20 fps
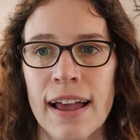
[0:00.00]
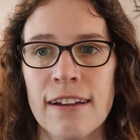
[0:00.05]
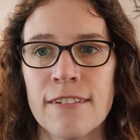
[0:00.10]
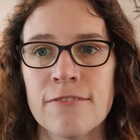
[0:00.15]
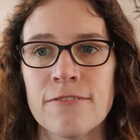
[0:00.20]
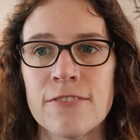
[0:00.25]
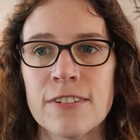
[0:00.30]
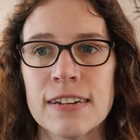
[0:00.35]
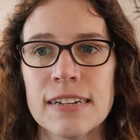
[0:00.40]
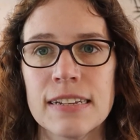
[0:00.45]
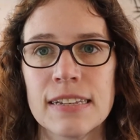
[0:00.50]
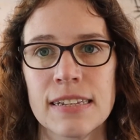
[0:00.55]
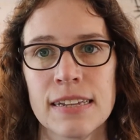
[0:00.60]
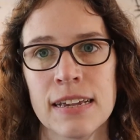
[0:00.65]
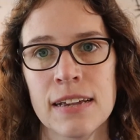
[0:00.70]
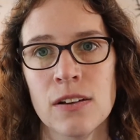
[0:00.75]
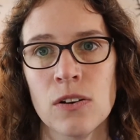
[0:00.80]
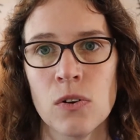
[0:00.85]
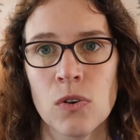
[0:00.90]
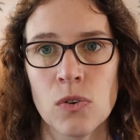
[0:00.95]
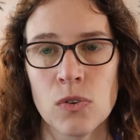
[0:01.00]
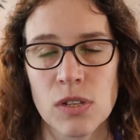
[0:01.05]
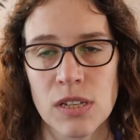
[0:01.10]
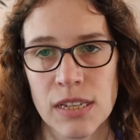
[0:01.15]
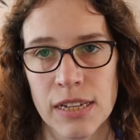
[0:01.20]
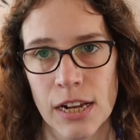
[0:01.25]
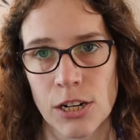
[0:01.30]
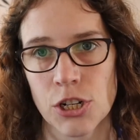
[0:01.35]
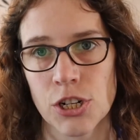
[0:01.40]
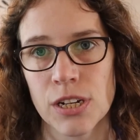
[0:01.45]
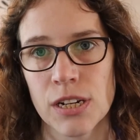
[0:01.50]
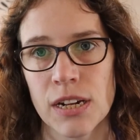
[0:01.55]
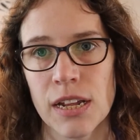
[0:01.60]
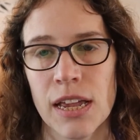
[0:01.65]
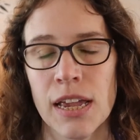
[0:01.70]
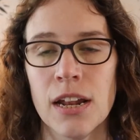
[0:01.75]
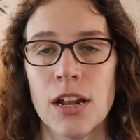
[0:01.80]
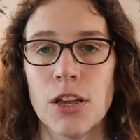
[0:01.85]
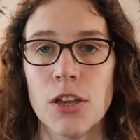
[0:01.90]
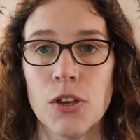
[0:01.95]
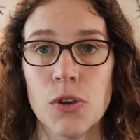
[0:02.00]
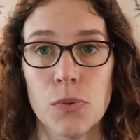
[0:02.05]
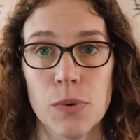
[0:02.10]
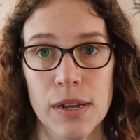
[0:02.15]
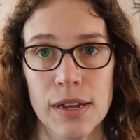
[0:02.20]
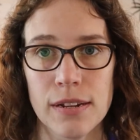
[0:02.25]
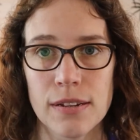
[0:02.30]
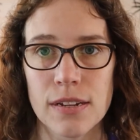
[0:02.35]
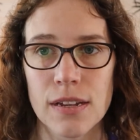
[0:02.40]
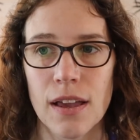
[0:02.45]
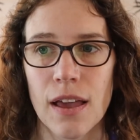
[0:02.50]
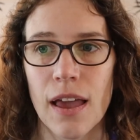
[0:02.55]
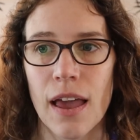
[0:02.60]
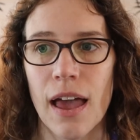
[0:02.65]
every single session in a unit.